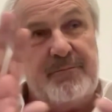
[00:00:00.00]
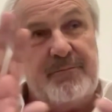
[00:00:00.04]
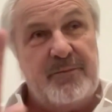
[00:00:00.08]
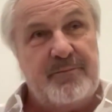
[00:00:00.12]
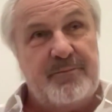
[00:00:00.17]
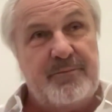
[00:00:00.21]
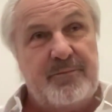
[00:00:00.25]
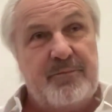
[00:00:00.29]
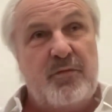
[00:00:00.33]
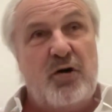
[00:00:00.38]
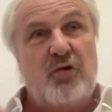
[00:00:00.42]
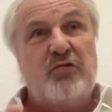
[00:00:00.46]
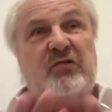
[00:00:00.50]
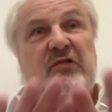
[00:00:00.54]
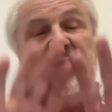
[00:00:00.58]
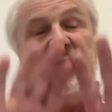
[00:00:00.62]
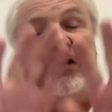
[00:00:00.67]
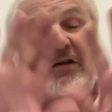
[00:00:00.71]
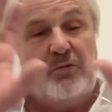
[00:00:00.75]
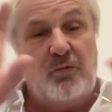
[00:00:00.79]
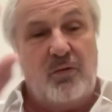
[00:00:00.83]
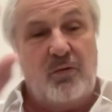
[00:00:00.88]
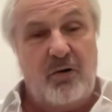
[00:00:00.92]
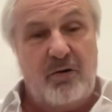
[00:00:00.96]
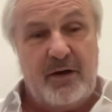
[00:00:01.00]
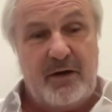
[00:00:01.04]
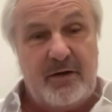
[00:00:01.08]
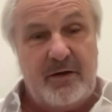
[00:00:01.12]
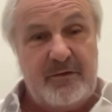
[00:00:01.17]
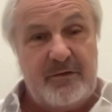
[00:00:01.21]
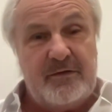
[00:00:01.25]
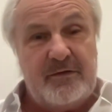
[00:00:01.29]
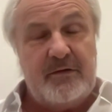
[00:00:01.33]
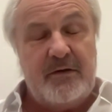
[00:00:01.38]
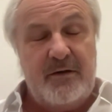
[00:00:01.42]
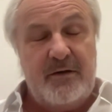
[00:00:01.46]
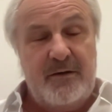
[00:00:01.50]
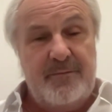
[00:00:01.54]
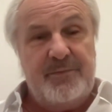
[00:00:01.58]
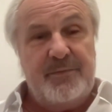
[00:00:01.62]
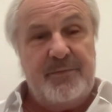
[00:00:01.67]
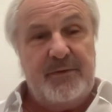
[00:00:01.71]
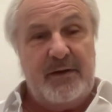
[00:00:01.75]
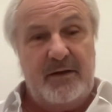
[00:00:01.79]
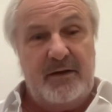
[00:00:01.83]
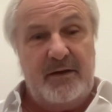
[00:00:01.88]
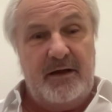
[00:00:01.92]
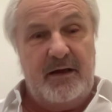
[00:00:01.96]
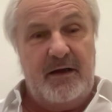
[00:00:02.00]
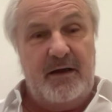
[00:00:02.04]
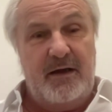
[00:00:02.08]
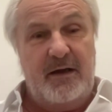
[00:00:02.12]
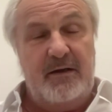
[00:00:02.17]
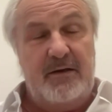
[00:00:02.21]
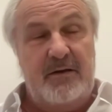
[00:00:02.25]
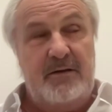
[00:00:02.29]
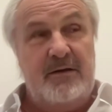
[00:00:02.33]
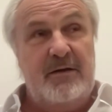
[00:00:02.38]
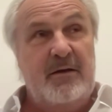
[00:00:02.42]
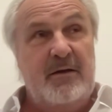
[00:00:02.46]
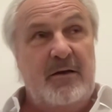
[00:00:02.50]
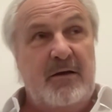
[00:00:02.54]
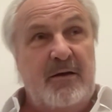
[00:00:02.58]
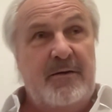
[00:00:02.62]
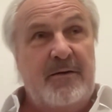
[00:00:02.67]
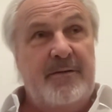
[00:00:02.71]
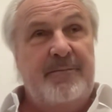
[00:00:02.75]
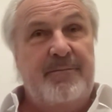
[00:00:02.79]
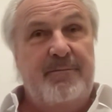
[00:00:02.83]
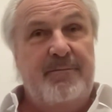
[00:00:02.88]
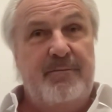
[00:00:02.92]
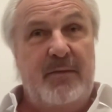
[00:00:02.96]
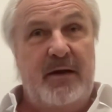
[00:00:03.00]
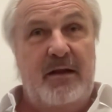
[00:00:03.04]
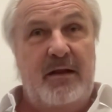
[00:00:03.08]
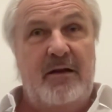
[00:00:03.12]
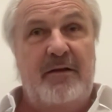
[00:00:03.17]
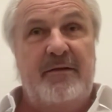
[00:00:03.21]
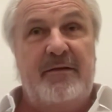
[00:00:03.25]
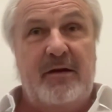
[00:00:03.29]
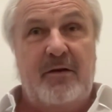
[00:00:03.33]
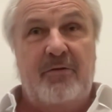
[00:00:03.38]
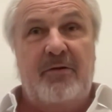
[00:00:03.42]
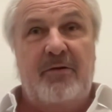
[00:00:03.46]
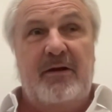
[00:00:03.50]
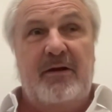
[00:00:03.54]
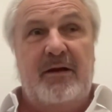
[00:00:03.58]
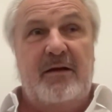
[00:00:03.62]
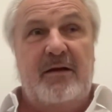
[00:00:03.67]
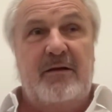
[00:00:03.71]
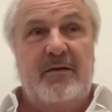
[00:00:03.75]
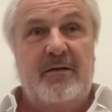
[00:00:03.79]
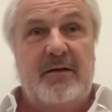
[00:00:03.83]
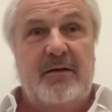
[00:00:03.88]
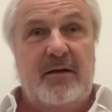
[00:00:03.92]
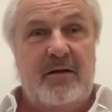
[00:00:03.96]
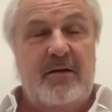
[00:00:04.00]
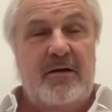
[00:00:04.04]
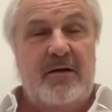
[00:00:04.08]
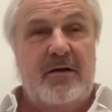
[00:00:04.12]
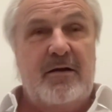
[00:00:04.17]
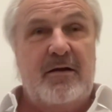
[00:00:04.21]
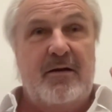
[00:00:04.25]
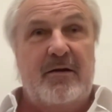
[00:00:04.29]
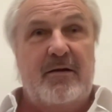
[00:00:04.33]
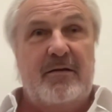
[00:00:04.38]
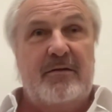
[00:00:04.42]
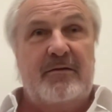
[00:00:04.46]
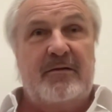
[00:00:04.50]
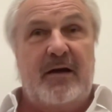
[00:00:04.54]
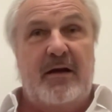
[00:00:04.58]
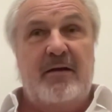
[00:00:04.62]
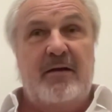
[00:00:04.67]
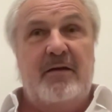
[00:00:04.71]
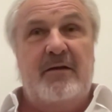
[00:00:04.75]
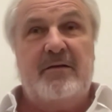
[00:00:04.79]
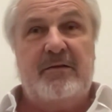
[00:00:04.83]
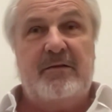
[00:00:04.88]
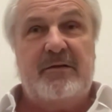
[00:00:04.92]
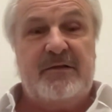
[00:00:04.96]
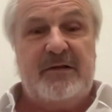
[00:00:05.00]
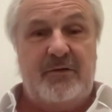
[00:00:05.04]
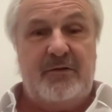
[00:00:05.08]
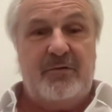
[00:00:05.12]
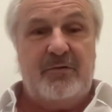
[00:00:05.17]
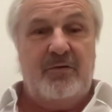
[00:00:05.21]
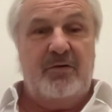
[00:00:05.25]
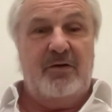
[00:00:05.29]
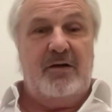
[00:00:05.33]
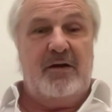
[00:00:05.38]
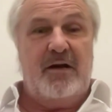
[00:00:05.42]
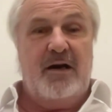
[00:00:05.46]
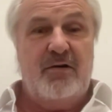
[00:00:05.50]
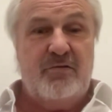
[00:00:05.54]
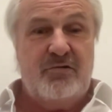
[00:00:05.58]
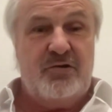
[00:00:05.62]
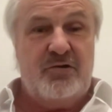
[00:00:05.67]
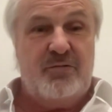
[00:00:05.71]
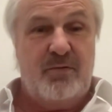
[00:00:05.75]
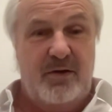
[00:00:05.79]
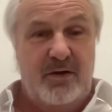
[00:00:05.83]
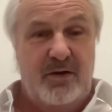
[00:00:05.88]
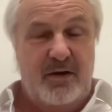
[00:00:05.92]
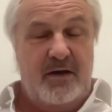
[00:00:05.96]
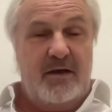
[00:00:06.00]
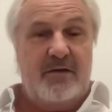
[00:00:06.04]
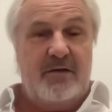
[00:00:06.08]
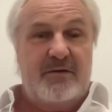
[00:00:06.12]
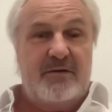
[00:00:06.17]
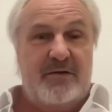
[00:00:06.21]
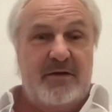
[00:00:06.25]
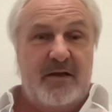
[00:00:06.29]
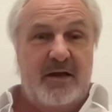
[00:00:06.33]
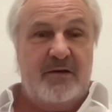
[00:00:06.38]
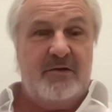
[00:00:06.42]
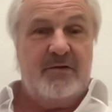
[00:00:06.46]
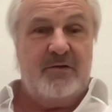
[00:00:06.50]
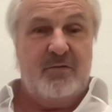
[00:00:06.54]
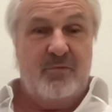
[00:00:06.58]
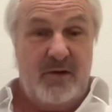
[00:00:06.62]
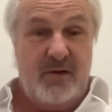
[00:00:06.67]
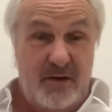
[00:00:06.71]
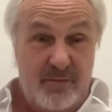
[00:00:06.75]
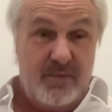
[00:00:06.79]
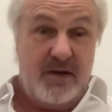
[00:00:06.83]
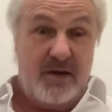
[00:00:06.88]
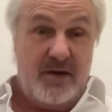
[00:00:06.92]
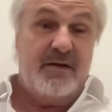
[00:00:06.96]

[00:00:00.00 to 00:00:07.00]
mostly drawings that a military can take, sit on the couch with the kids next to him and